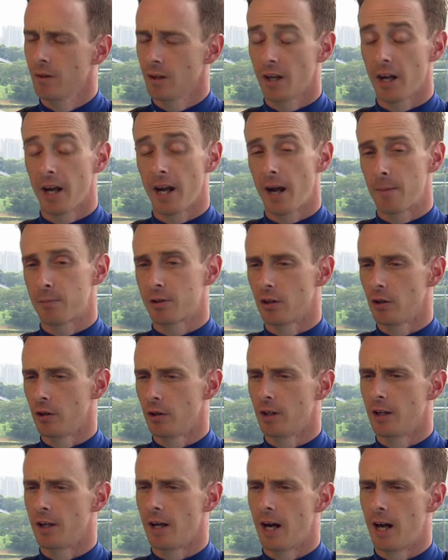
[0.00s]
Yeah,
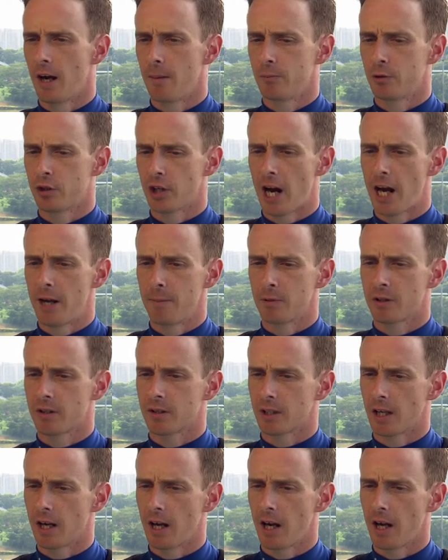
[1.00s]
absolutely.
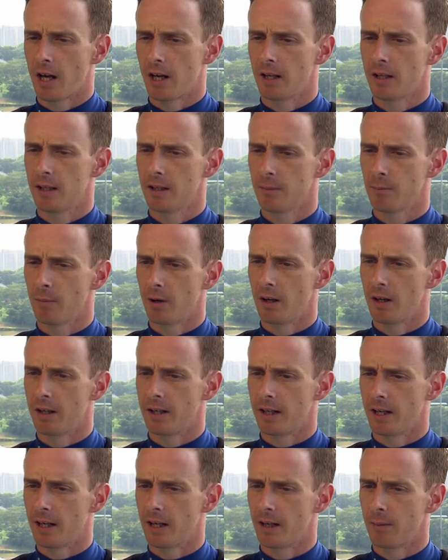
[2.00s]
James,
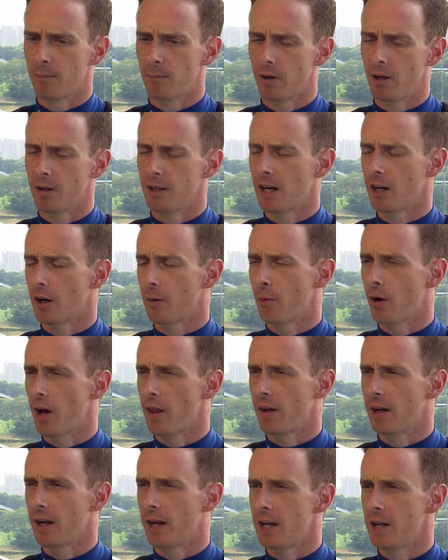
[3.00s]
my younger
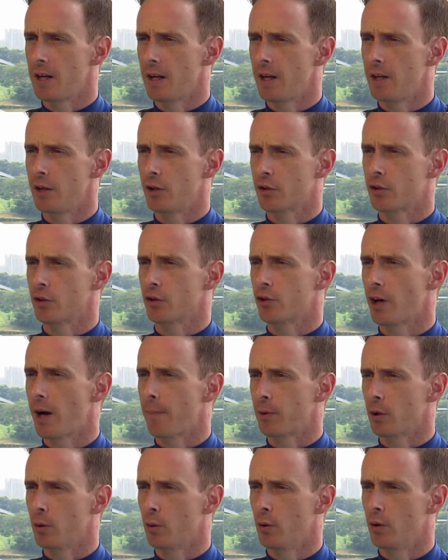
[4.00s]
brother, he used to
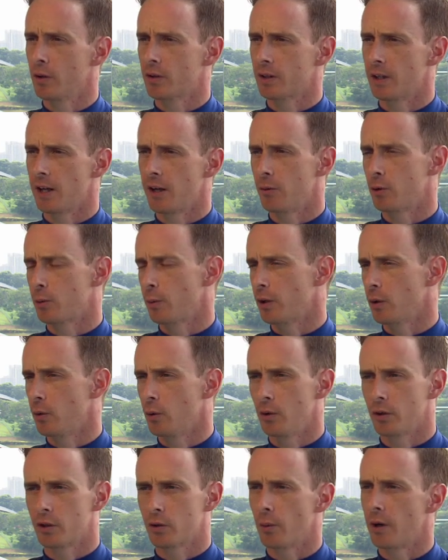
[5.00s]
strap the horse, and he was with the
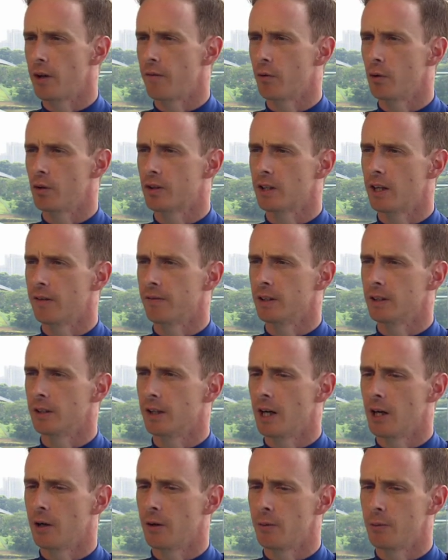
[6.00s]
horse
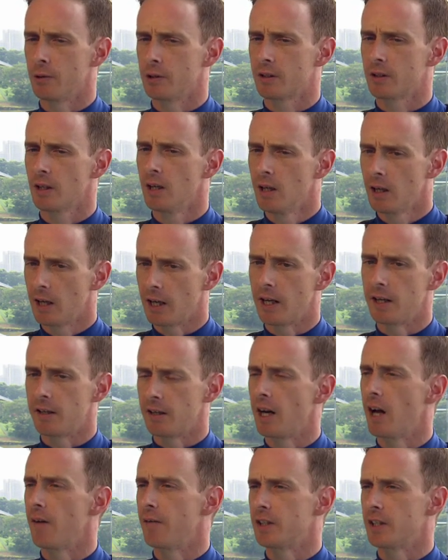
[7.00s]
24/7. He
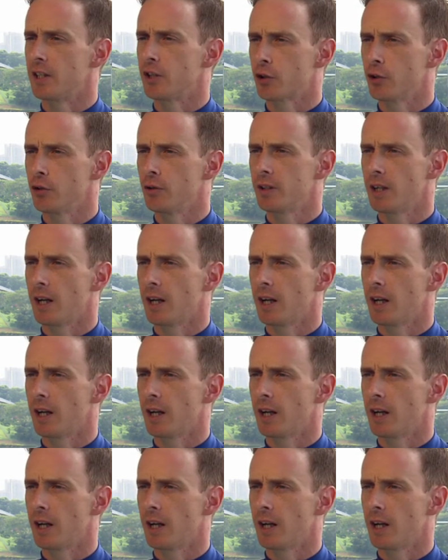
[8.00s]
did have his issues.